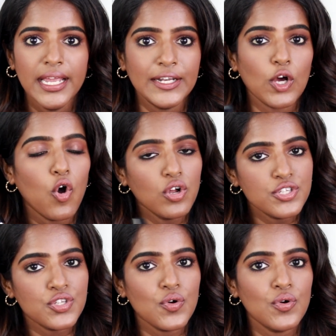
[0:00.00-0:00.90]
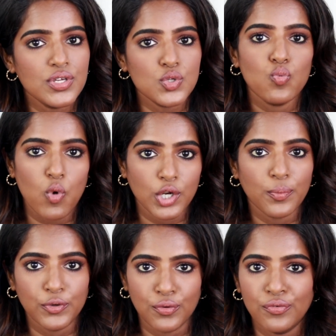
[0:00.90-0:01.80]
It also is
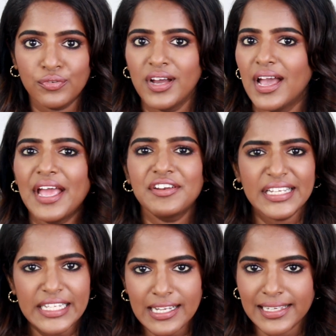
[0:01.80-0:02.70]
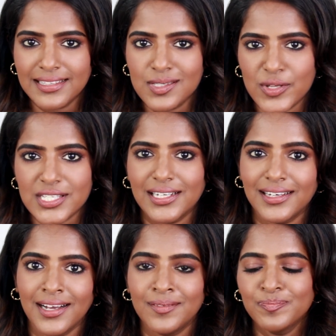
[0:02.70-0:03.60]
waterproof. I really like this
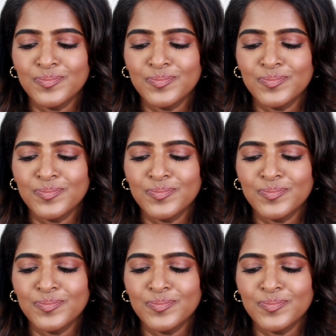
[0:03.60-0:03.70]
mascara.